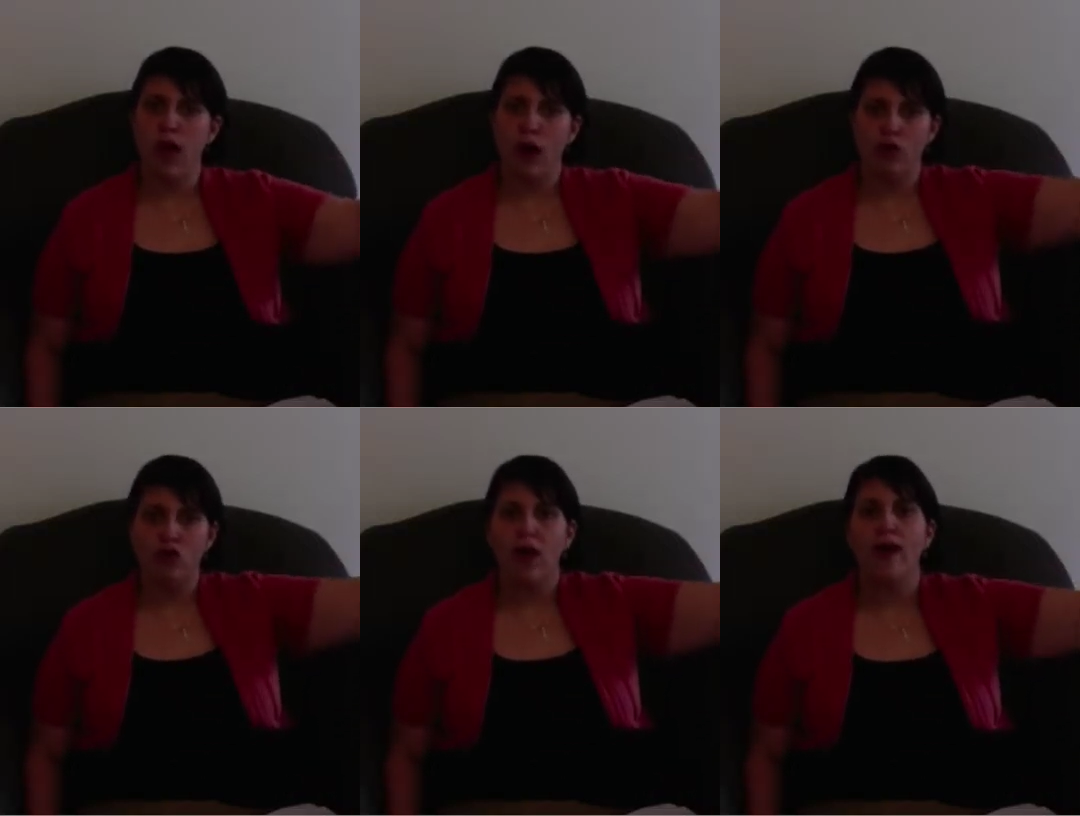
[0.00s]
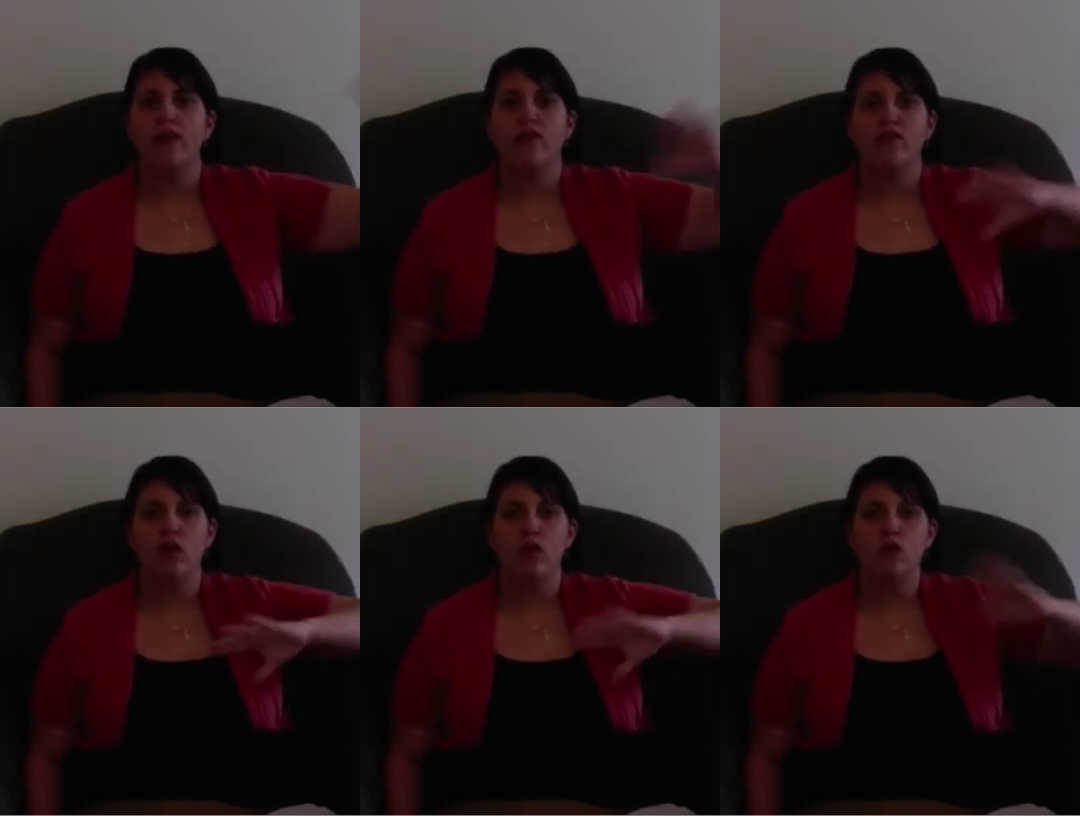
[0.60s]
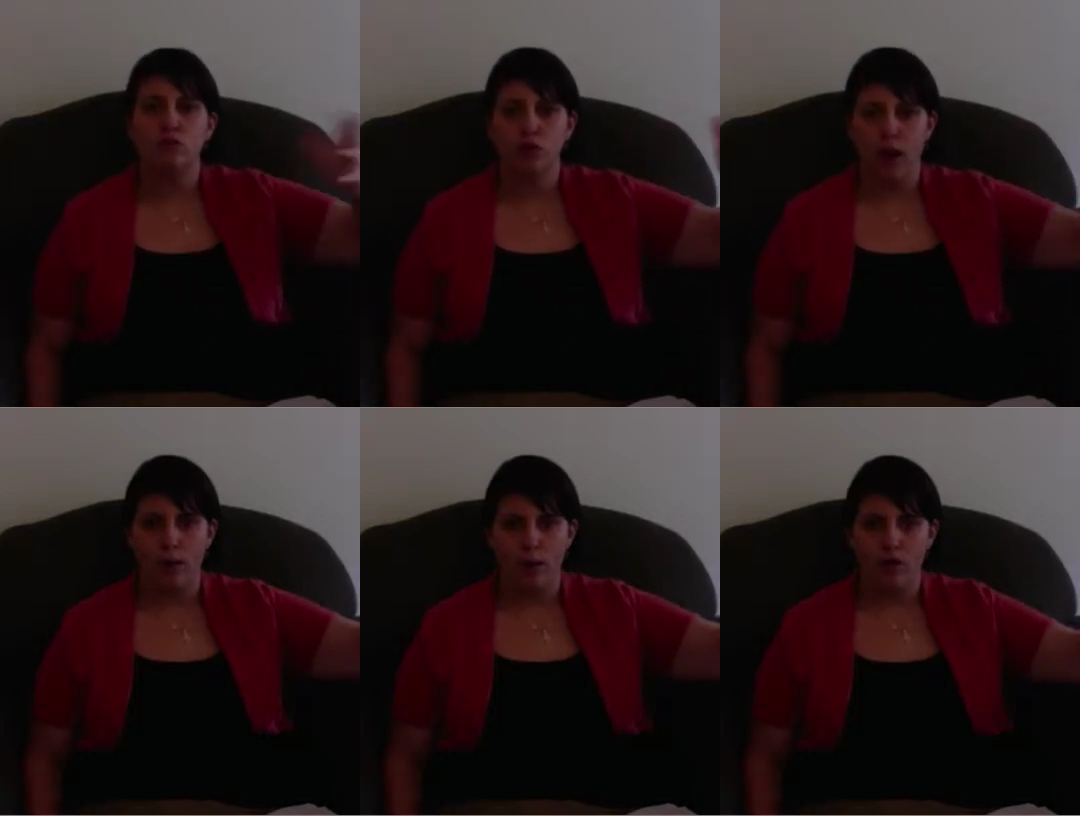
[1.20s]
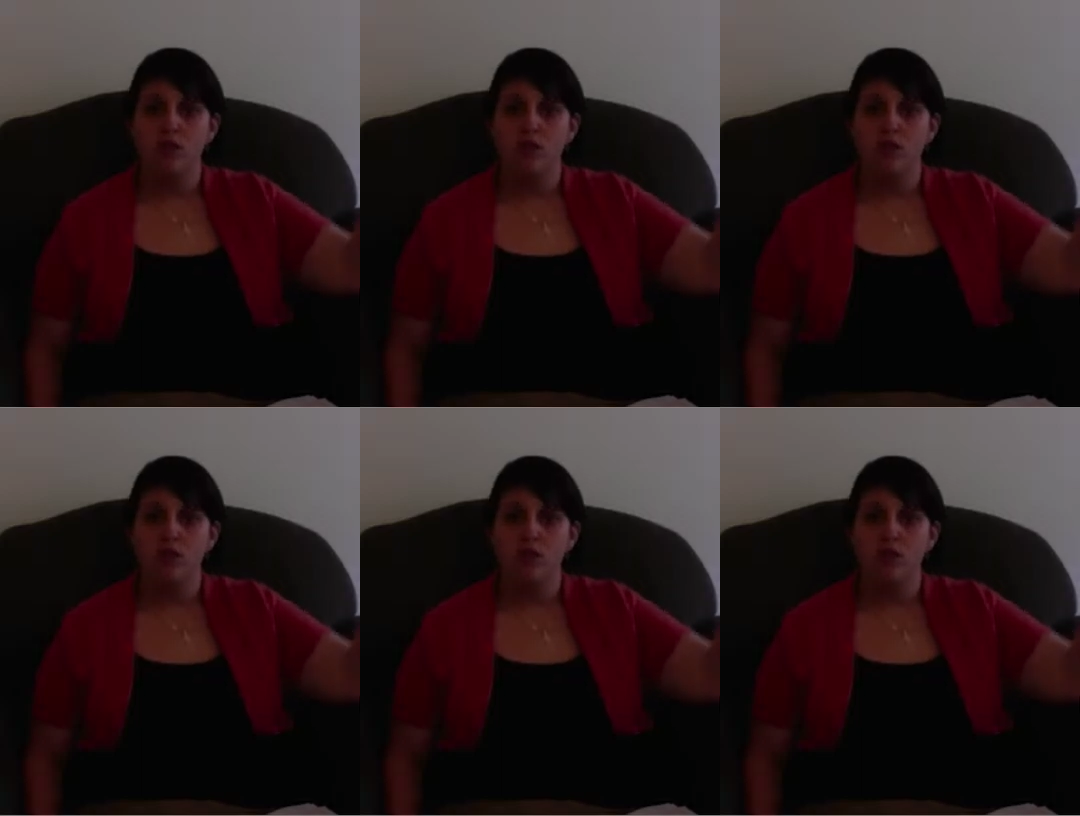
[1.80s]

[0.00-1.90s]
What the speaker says: outside of those parameters,